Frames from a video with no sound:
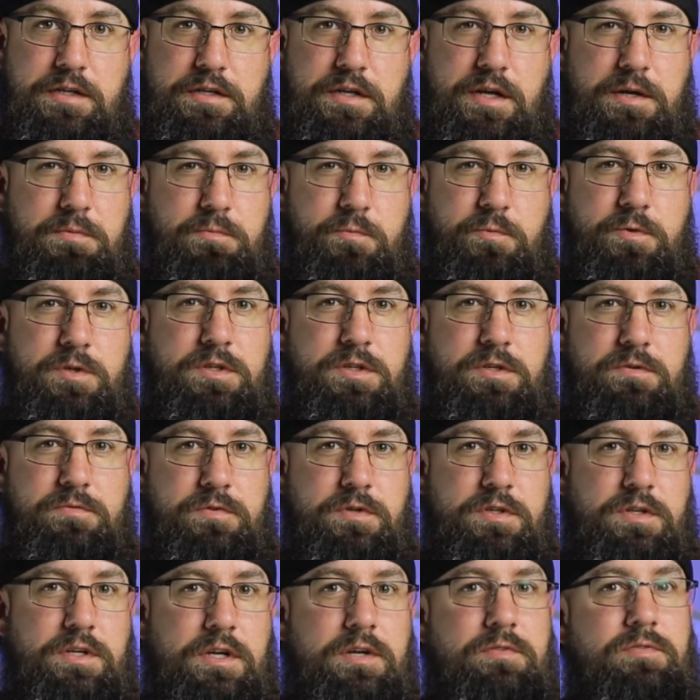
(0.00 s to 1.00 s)
it. I'm really
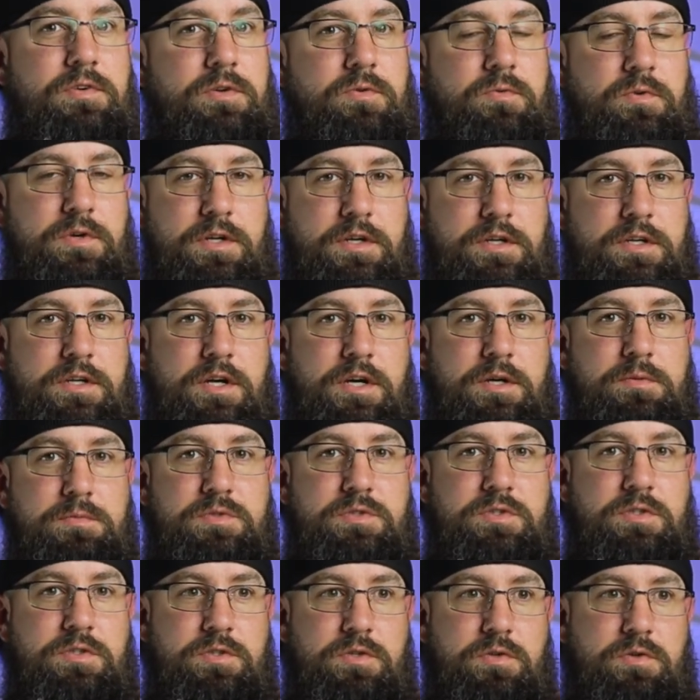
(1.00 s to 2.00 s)
forgiving when it
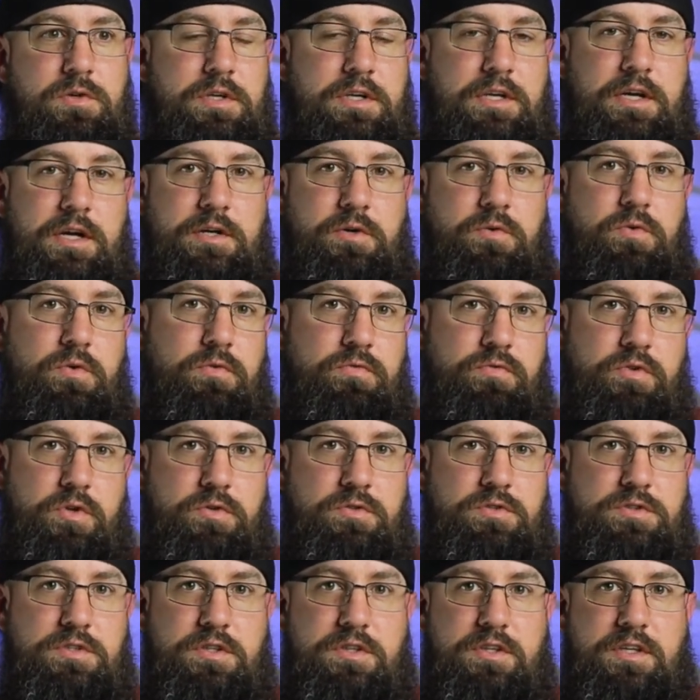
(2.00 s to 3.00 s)
comes to doing kind of
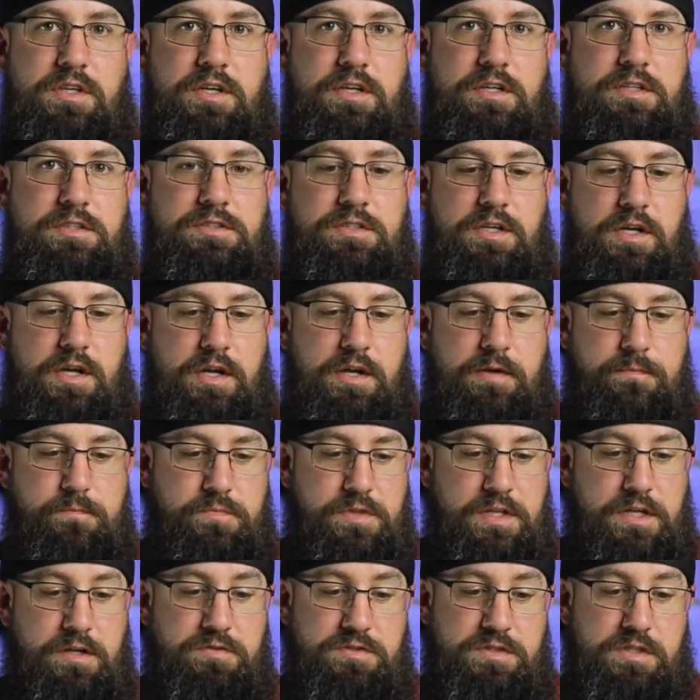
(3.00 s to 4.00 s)
reviews and things.
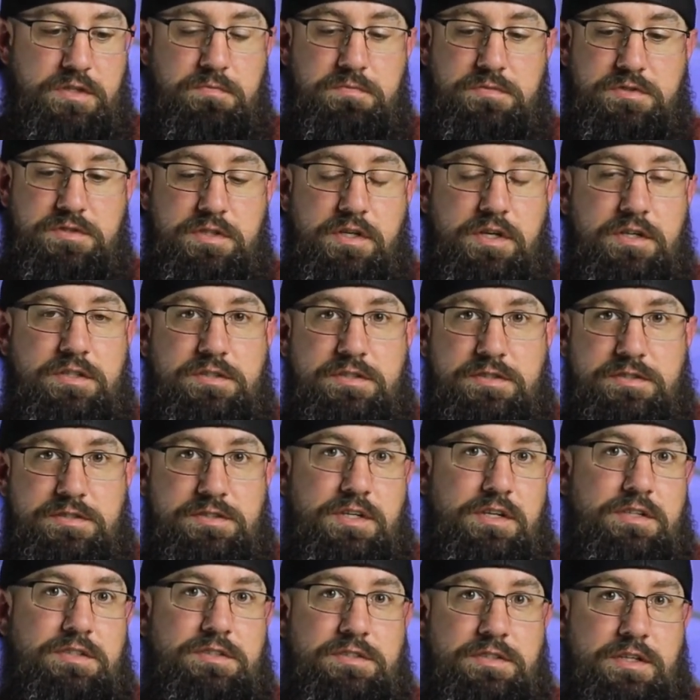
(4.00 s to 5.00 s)
If something sucks, it
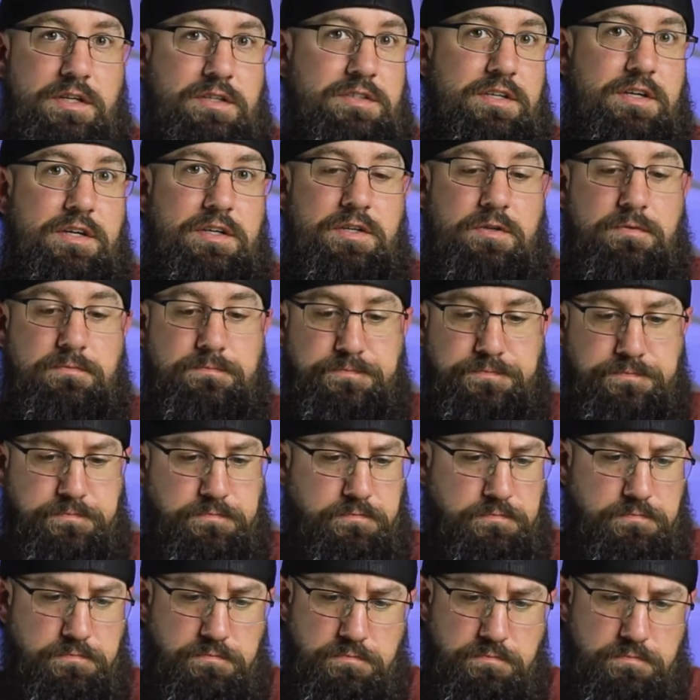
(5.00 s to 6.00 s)
sucks, and I'll tell you.
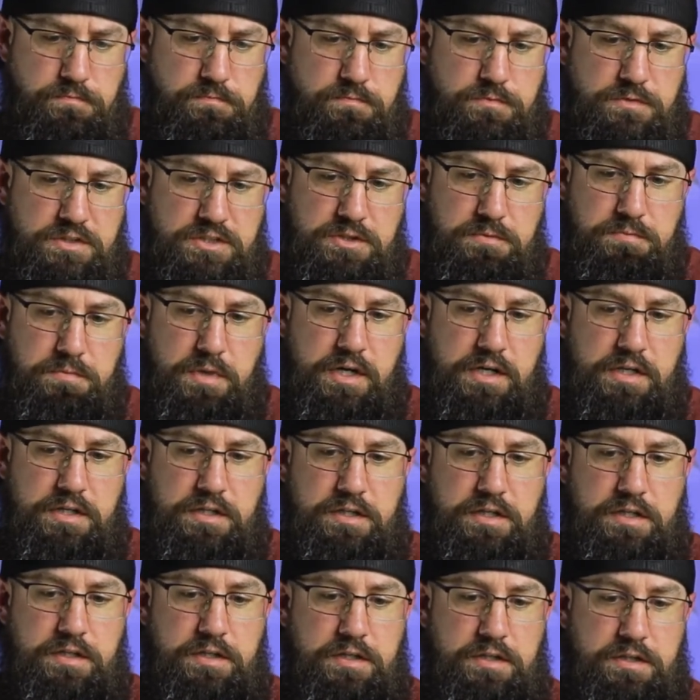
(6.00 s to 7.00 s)
But
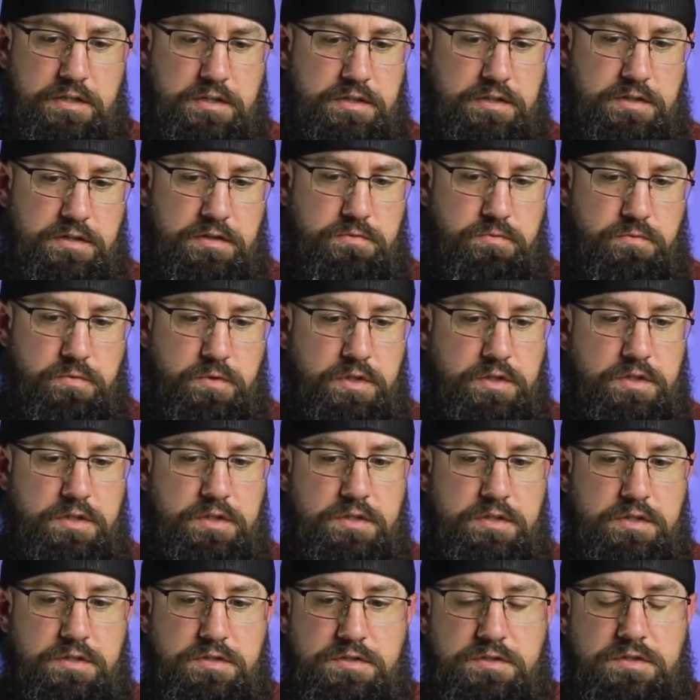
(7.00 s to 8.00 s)
really,
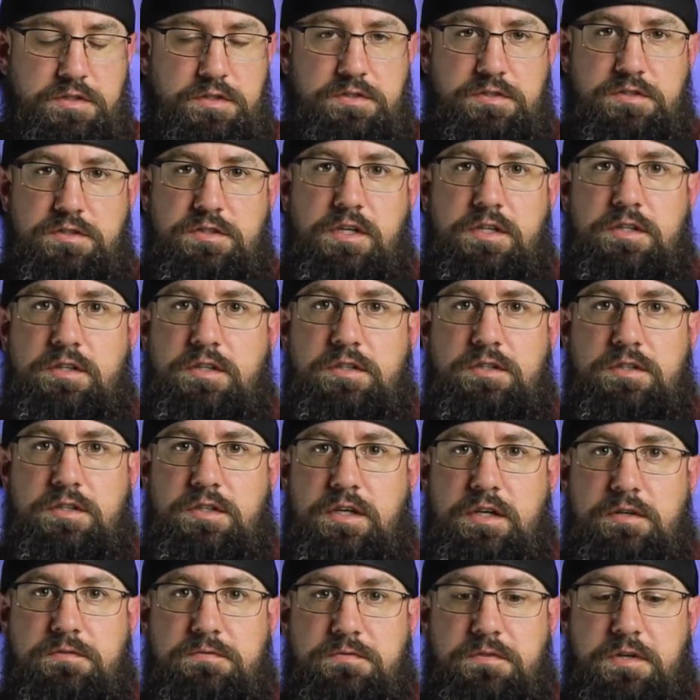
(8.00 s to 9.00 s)
there's nothing that
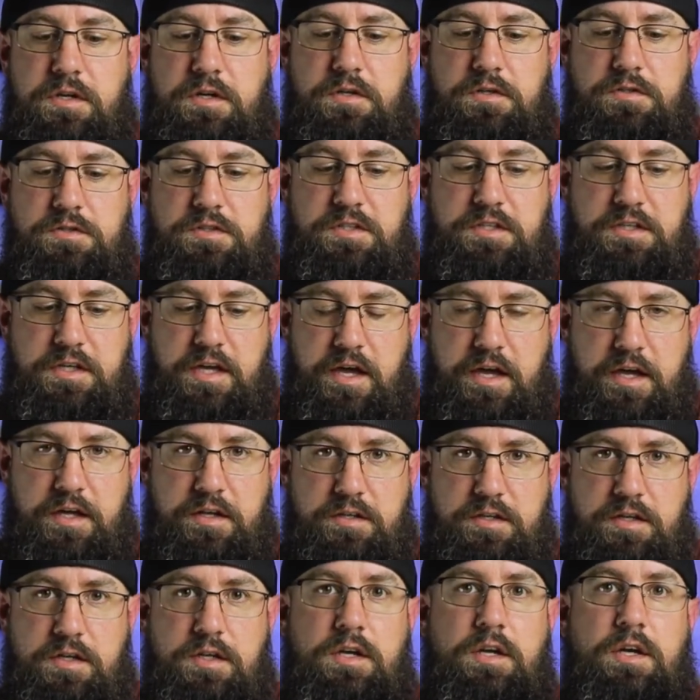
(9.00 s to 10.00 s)
I've found
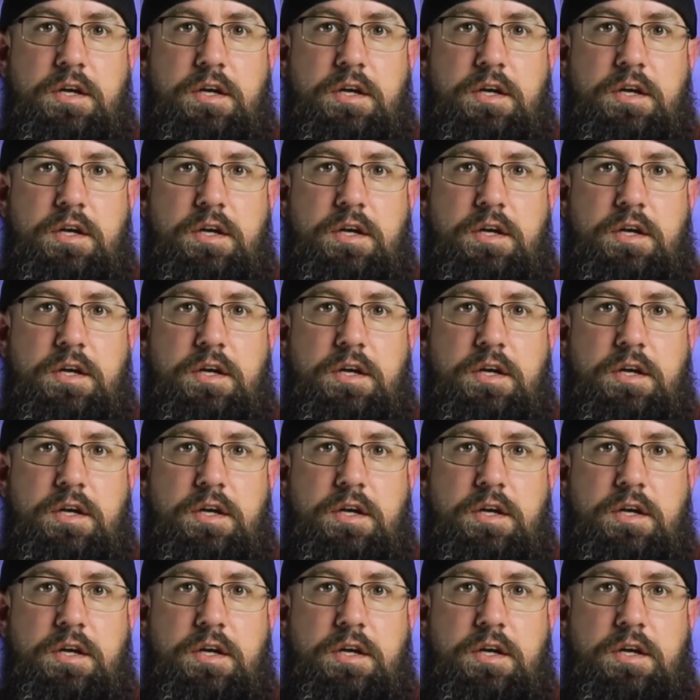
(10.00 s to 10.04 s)
yet